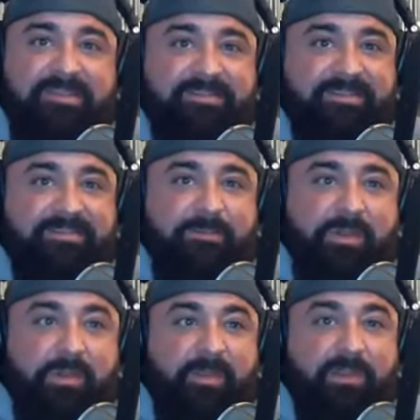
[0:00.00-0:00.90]
this
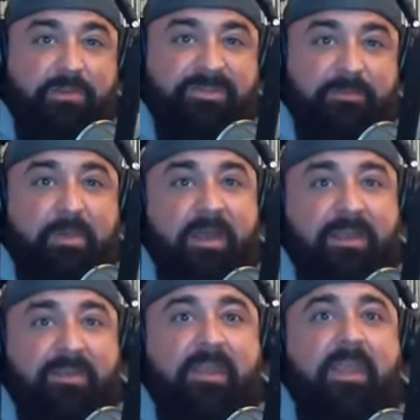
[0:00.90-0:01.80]
system, you're going to be losing
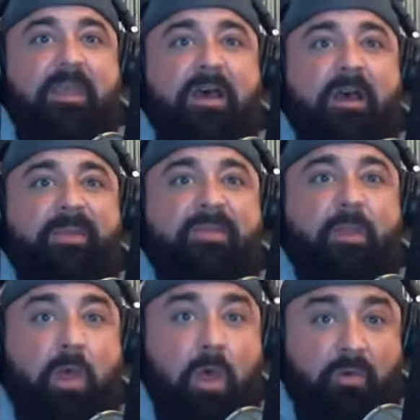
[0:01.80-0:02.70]
money in
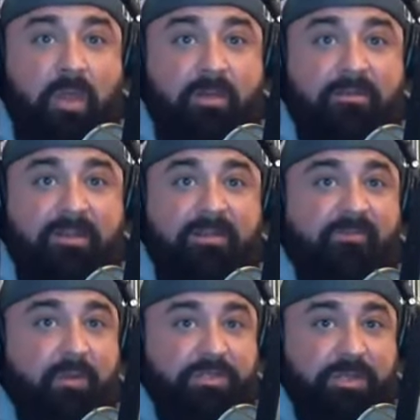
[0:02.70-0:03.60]
the long run, in
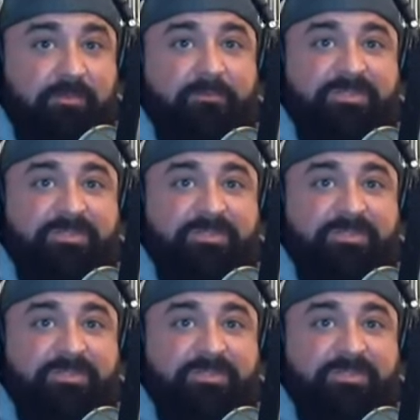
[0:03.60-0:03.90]
the future.